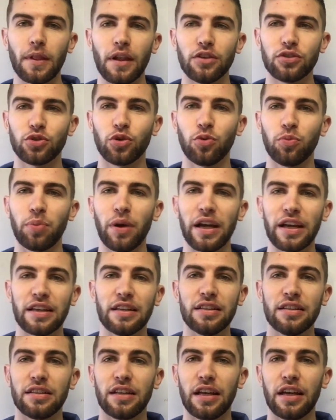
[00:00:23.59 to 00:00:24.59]
So back in
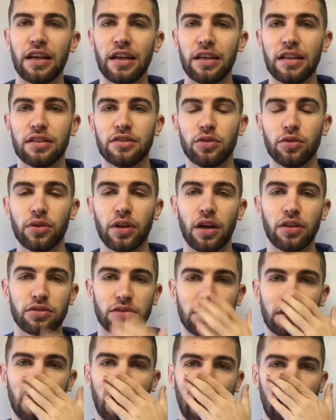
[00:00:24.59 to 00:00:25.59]
the day,
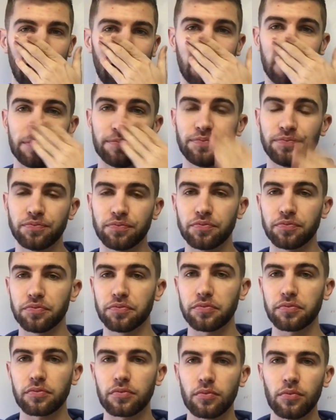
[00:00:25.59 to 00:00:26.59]
2009,
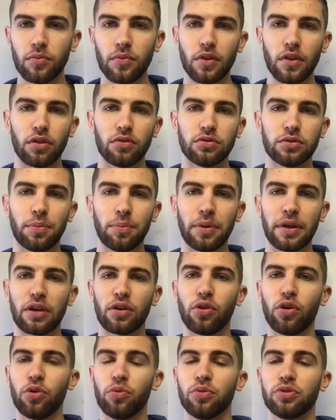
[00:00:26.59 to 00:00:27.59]
obviously
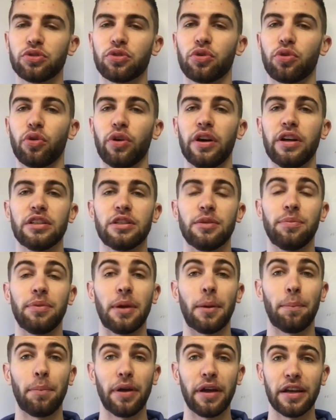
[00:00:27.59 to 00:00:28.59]
Bitcoin was created to be
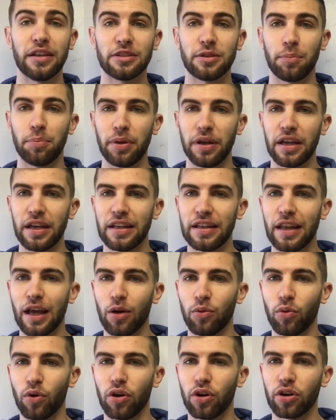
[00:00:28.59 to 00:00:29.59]
a peer-to-peer
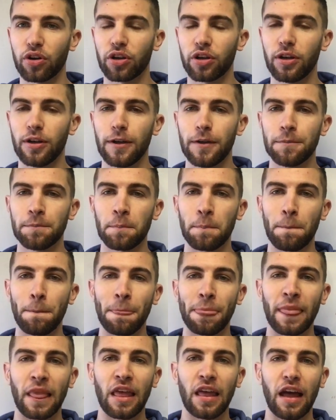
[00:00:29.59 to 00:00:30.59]
network
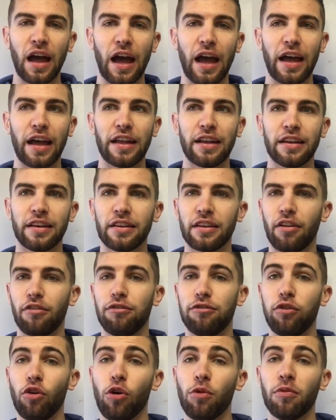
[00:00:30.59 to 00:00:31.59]
and a
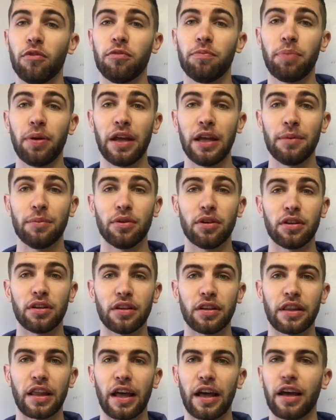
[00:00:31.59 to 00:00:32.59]
form of
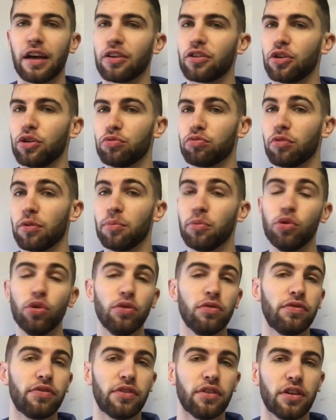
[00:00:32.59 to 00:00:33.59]
payment that could
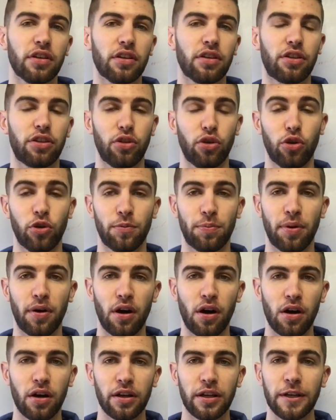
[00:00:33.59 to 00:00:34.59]
remove the third
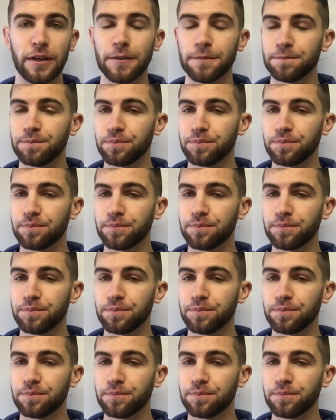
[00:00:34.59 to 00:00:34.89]
party